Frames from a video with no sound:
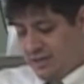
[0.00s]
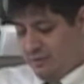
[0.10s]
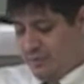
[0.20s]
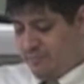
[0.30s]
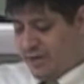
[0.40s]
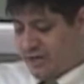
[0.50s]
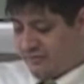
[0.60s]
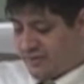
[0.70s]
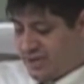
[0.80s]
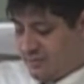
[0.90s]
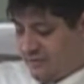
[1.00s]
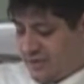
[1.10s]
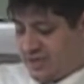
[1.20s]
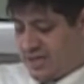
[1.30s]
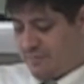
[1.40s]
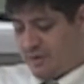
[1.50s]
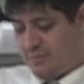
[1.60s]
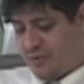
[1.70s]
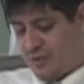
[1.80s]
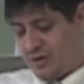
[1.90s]
It would be better for him if he had not
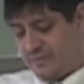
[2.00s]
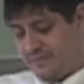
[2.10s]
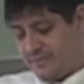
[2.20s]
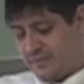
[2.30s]
been born.